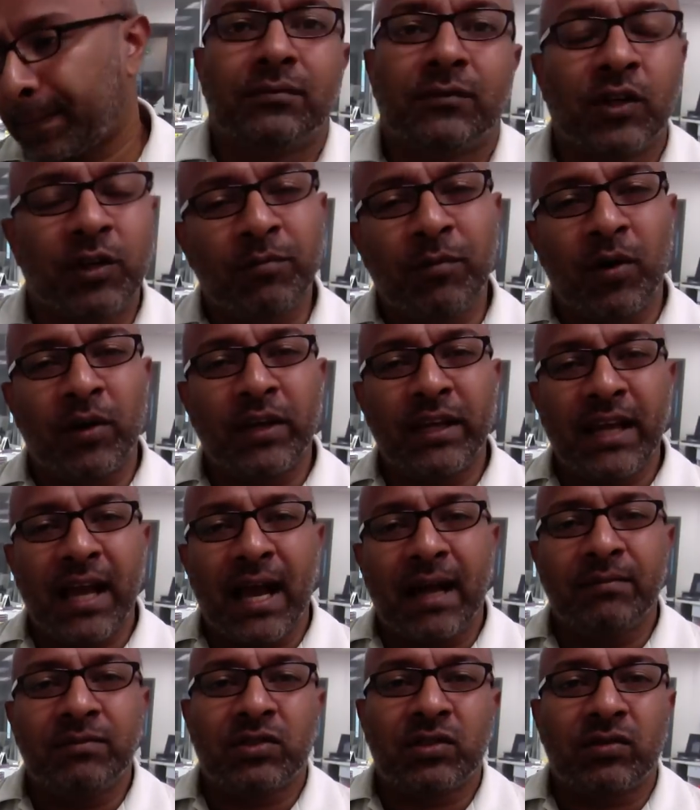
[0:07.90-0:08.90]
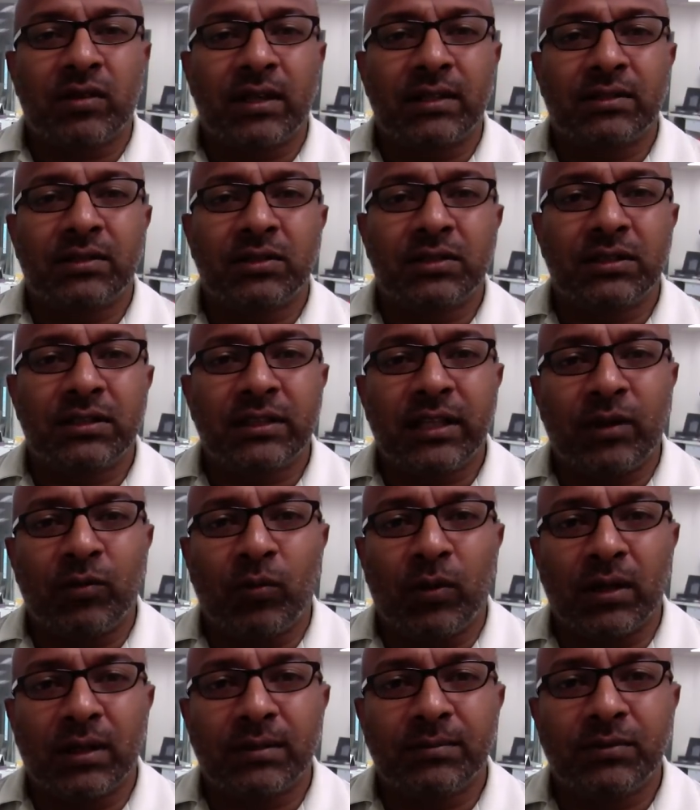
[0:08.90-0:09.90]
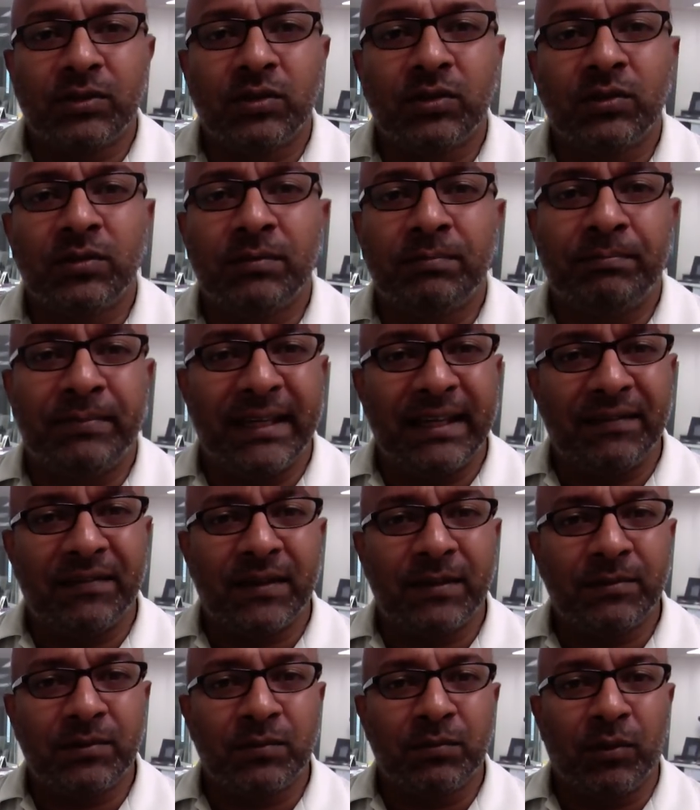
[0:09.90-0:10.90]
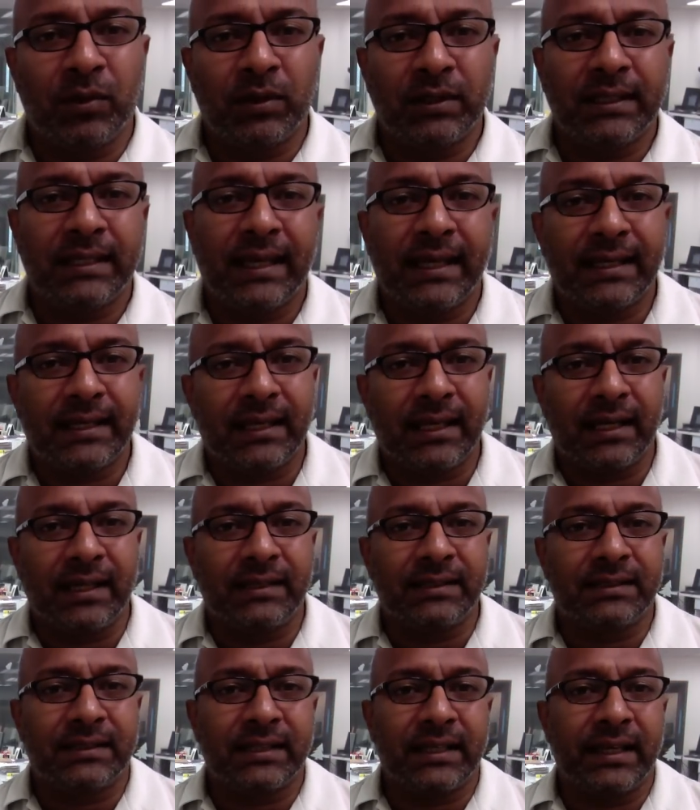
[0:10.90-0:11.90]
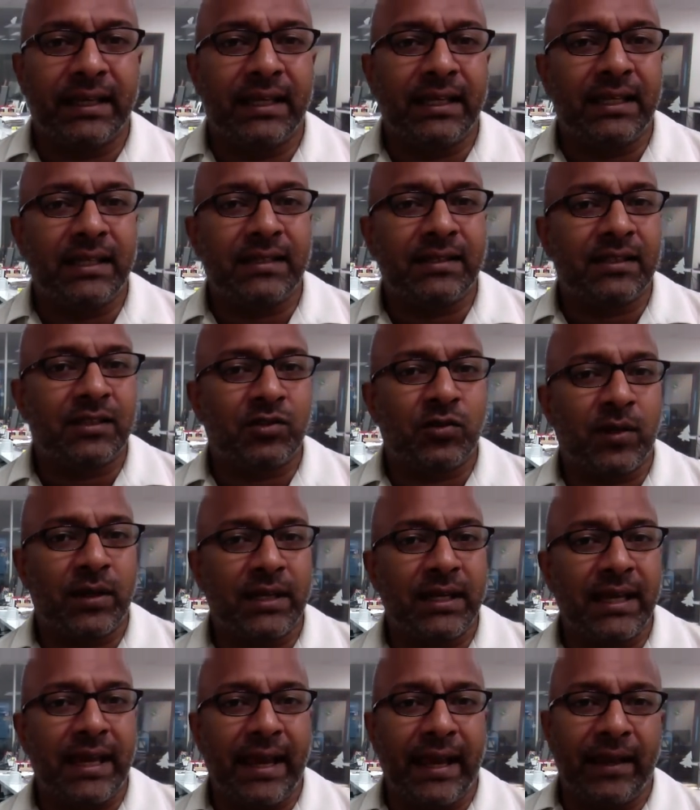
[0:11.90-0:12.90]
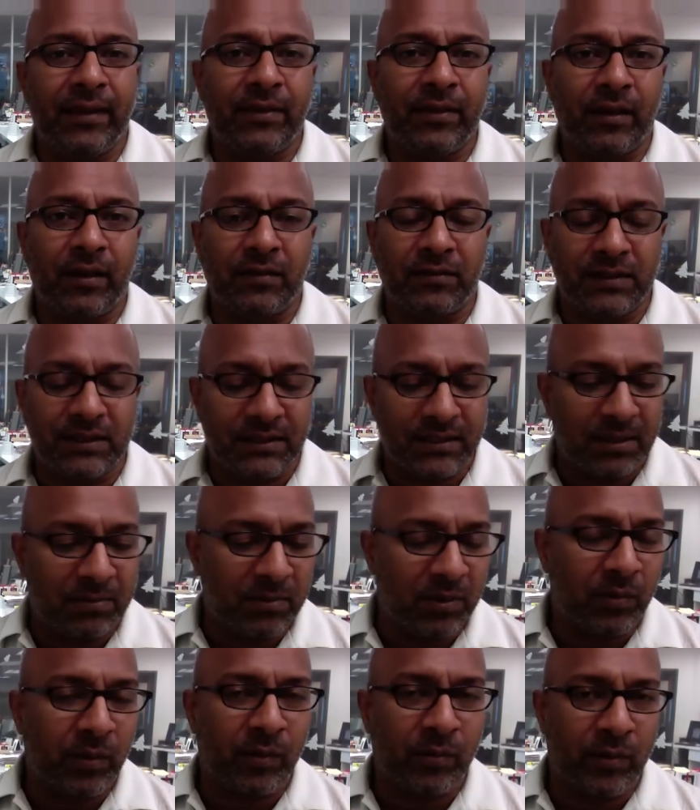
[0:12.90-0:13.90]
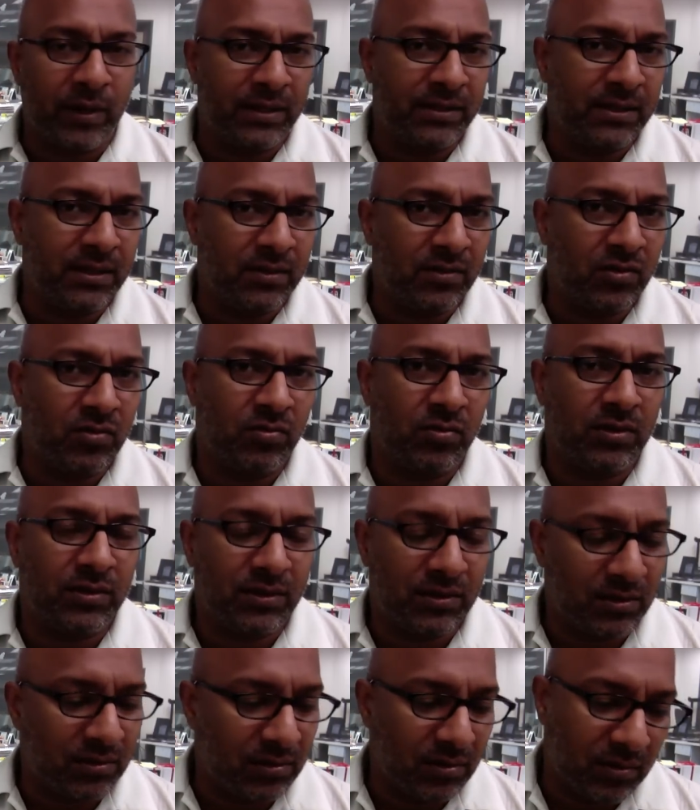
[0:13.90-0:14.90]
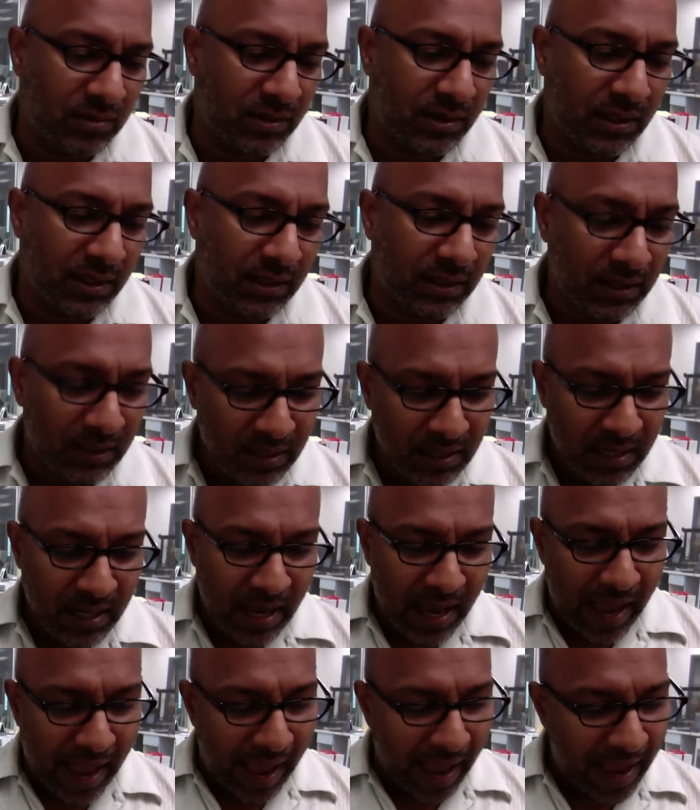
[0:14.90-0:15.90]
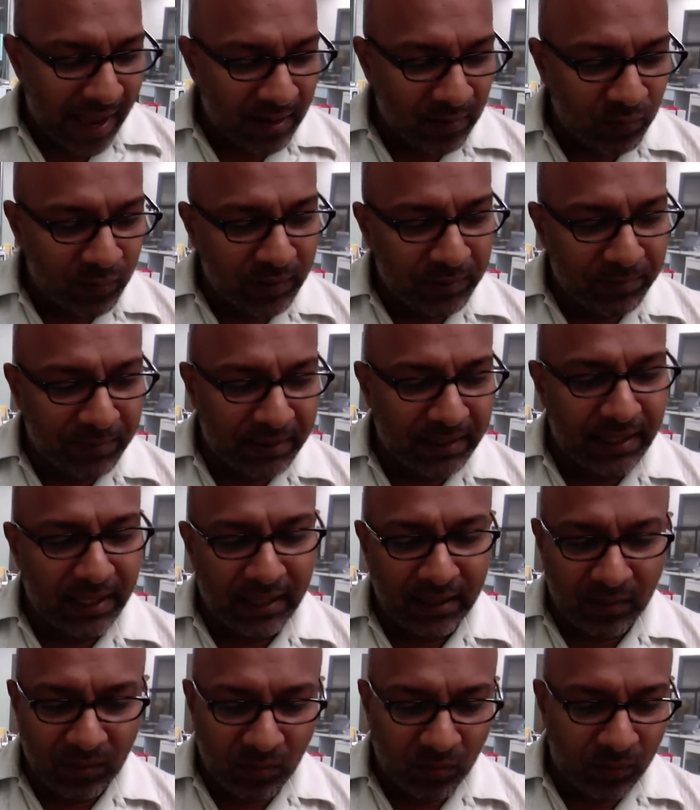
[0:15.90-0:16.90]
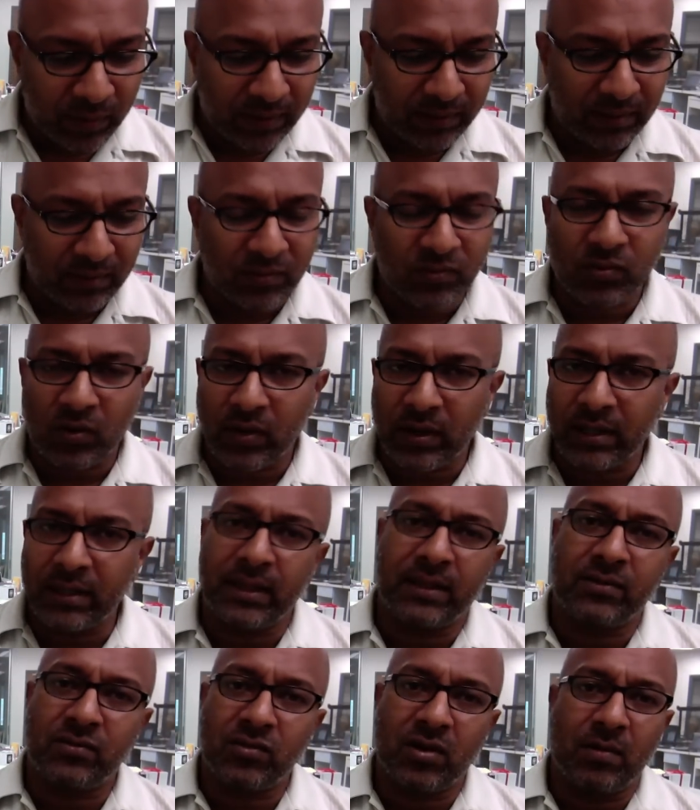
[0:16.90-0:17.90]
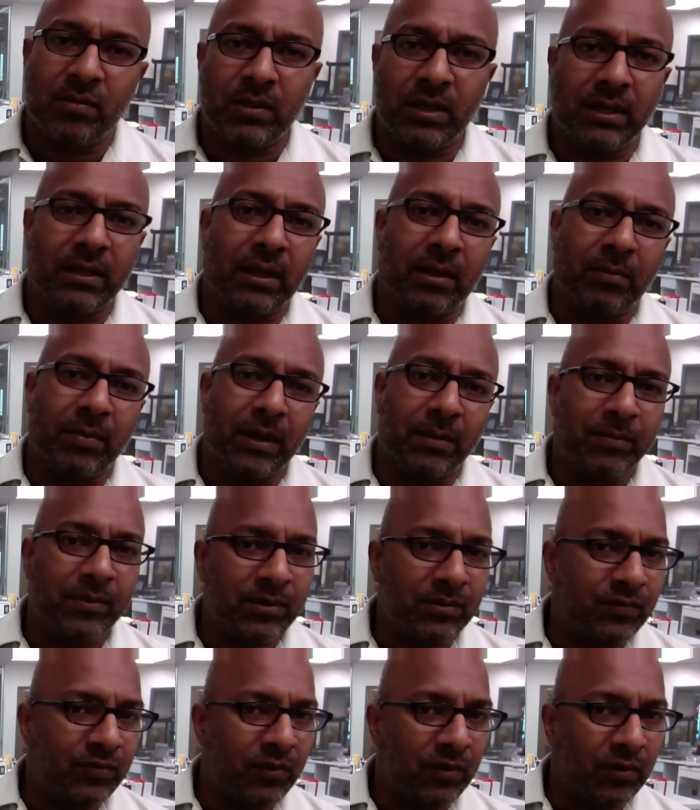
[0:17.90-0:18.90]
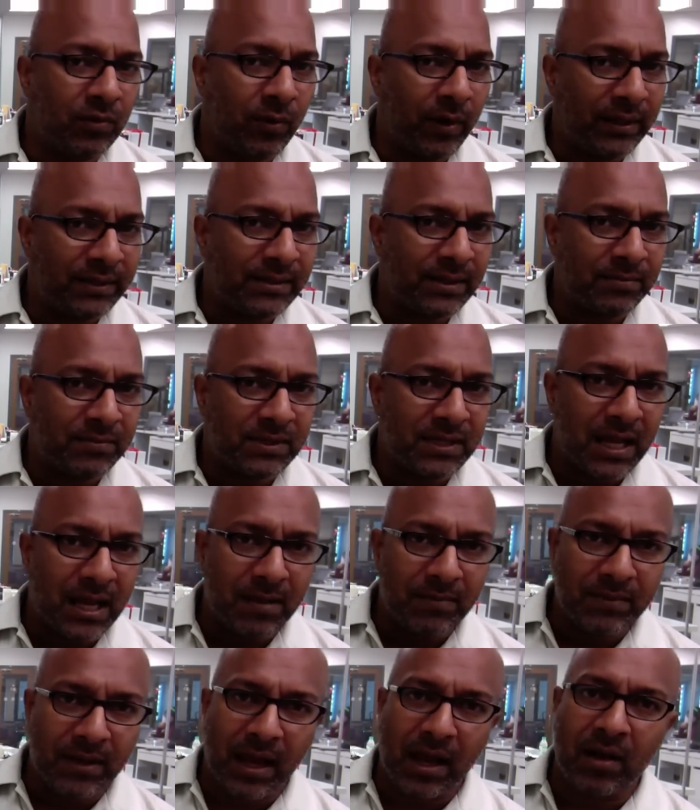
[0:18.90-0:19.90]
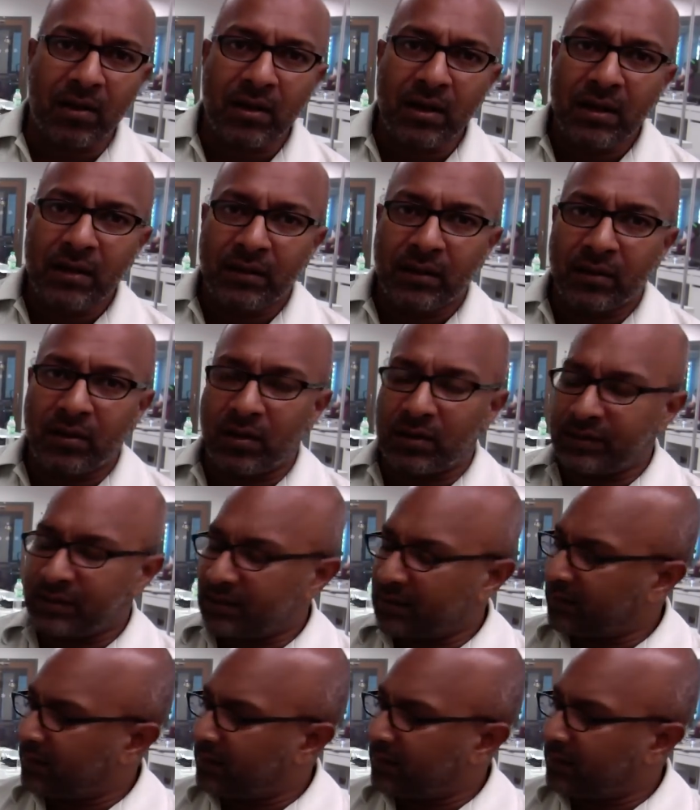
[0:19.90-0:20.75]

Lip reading: Good morning, I'm Sharaad Kuttan and welcome to BFM's Morning Headlines. It is the 28th of December and we're racing towards the new year. And we begin with the story that's dominated our papers for quite some time now, the cost of